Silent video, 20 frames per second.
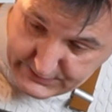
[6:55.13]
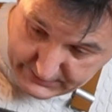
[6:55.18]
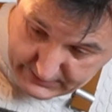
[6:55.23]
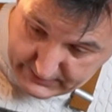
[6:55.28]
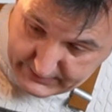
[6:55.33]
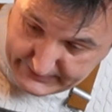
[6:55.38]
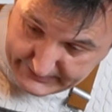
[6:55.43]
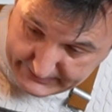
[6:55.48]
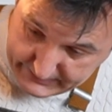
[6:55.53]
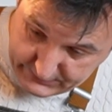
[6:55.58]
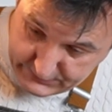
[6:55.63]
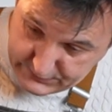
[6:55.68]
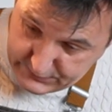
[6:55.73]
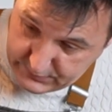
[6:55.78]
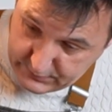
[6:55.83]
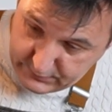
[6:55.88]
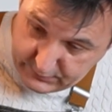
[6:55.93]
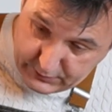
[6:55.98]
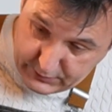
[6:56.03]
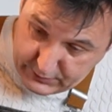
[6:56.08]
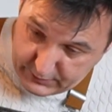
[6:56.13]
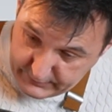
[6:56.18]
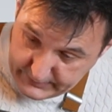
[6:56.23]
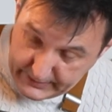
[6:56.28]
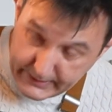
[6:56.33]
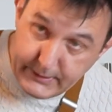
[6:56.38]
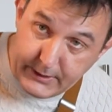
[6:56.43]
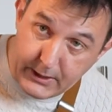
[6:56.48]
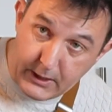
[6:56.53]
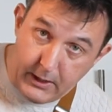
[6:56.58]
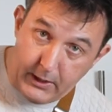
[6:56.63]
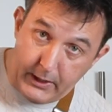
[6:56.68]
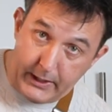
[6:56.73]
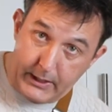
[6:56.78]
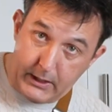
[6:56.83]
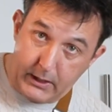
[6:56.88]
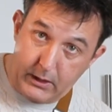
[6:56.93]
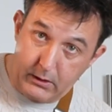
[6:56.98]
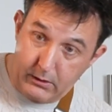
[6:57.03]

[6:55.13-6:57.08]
the leeks, you could add garlic,